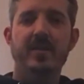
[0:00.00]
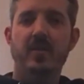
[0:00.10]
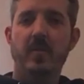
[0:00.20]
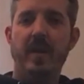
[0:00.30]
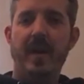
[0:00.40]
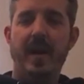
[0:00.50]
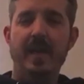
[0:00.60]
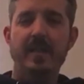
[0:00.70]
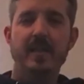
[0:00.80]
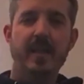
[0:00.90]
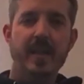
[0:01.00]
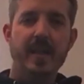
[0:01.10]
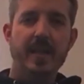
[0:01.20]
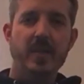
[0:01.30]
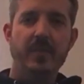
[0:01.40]
So by isolating
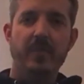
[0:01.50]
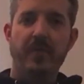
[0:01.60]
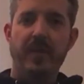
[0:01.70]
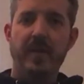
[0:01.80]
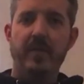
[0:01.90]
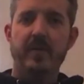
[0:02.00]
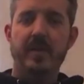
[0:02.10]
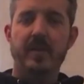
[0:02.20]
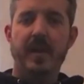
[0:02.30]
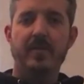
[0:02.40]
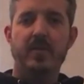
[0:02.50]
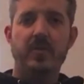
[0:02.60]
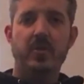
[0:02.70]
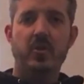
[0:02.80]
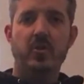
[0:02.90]
each of your fingers, it allows you
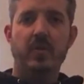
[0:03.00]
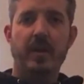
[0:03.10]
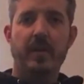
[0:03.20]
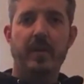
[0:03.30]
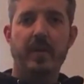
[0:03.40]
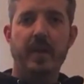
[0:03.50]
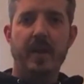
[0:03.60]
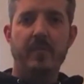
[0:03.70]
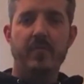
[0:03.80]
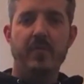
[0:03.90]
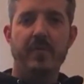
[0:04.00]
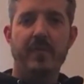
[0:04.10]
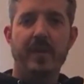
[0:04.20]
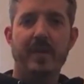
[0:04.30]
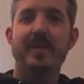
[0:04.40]
to strengthen and
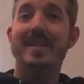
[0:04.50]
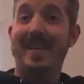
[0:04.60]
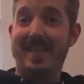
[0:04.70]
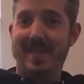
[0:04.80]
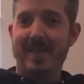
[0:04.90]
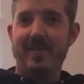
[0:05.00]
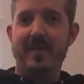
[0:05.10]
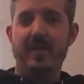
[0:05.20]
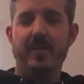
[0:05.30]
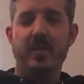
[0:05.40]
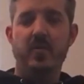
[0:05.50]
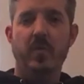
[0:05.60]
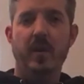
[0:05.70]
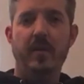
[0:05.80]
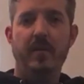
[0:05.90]
improve the dexterity of each
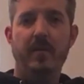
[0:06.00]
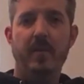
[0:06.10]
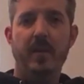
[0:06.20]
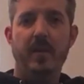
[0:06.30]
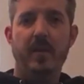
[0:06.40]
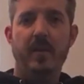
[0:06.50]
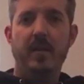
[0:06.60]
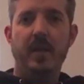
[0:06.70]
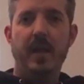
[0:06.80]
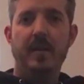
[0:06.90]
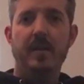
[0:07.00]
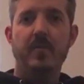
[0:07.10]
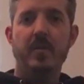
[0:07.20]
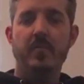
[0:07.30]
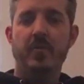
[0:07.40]
one. And
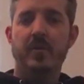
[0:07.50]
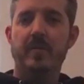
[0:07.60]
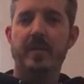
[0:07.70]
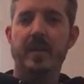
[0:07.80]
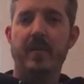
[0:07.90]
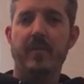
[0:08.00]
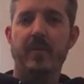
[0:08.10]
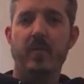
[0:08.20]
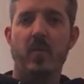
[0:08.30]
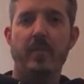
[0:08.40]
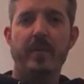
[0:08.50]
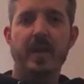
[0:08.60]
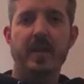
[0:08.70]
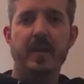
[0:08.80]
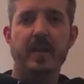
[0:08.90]
then when you put them together, there won't be
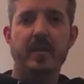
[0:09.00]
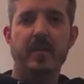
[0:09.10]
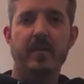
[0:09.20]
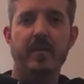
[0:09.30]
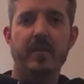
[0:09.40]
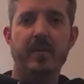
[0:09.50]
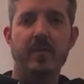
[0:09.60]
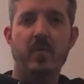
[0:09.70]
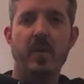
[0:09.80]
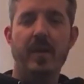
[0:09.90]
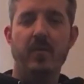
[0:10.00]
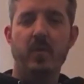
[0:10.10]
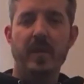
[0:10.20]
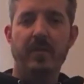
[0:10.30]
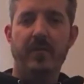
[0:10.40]
you won't have a
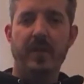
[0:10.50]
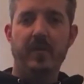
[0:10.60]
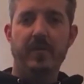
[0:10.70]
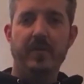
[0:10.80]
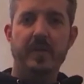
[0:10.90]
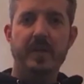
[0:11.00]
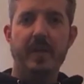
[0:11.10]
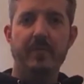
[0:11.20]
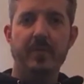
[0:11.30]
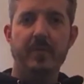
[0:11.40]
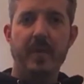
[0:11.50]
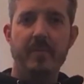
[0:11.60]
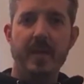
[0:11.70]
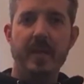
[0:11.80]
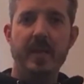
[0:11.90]
weak finger. For example, my
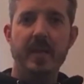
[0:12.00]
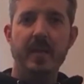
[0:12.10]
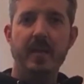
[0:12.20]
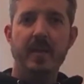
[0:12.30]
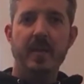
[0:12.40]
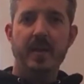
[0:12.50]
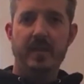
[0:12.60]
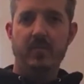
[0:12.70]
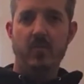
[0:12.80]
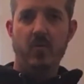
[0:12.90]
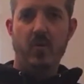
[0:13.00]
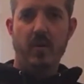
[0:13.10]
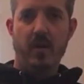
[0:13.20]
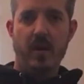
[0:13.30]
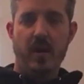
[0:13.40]
pinky is more
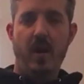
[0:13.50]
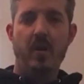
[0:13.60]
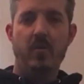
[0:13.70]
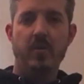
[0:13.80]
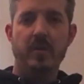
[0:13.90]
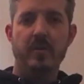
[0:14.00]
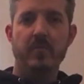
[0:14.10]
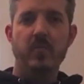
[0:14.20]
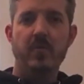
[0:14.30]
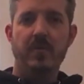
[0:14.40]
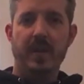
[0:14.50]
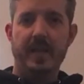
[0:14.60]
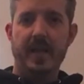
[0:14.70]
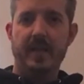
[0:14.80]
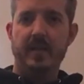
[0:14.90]
awkward to move
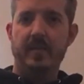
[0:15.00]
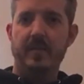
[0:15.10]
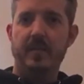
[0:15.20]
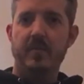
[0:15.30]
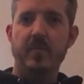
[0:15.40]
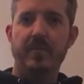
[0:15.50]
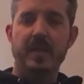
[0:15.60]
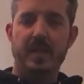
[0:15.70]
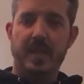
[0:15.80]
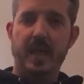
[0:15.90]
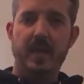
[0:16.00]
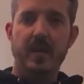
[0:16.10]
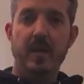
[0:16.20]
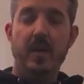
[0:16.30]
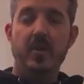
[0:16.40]
like that, to move the
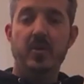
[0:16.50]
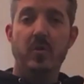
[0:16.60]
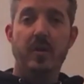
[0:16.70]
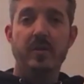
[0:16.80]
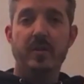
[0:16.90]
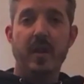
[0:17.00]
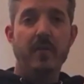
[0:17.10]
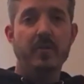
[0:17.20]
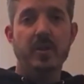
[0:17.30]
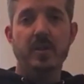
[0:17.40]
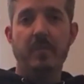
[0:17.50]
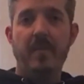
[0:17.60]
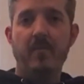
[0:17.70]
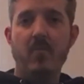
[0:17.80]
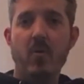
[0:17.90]
stick. So I would just
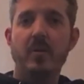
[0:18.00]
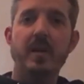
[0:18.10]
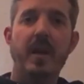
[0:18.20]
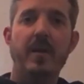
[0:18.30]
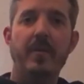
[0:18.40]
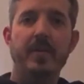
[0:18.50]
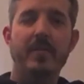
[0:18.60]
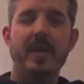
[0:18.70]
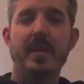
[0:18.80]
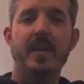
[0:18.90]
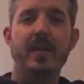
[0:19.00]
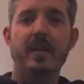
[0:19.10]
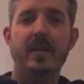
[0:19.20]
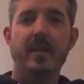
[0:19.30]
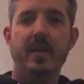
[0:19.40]
spend more time on the pinky.
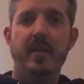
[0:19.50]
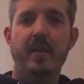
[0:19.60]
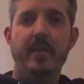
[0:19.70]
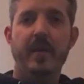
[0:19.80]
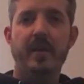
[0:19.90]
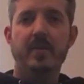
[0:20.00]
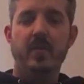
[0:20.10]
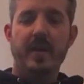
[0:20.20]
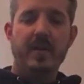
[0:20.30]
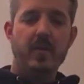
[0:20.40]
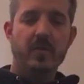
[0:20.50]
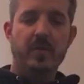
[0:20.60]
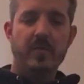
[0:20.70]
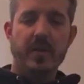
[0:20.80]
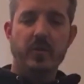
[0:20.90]
Thus, when I go
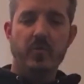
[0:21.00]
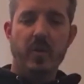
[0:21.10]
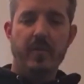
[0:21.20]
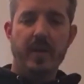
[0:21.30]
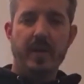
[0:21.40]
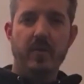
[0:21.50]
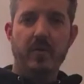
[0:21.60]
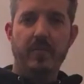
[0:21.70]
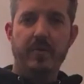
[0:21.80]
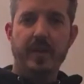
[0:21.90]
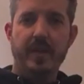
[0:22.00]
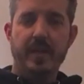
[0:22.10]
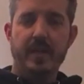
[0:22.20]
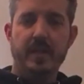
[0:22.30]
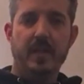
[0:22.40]
to my drum and I go to play
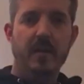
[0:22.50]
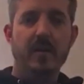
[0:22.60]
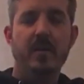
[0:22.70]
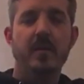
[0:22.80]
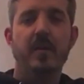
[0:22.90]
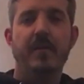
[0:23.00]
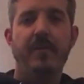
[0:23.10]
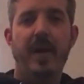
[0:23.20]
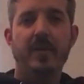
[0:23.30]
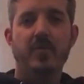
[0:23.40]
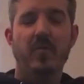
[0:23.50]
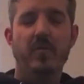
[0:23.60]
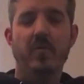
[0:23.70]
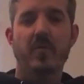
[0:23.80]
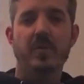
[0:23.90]
these fast
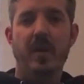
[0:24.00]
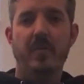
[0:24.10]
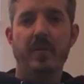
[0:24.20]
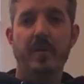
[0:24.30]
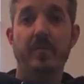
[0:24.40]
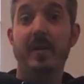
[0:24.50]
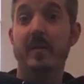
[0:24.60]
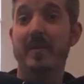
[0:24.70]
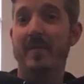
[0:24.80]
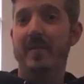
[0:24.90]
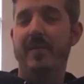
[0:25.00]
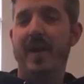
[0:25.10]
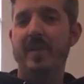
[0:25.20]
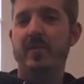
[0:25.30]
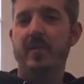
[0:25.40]
drum rolls, I'll be able to play them even
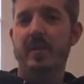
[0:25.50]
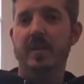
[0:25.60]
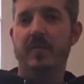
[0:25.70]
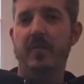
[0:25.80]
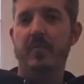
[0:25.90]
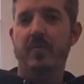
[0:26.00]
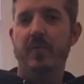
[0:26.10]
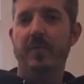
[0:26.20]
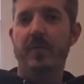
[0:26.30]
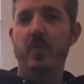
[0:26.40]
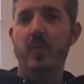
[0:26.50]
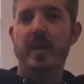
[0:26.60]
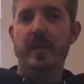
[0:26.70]
faster because I've improved the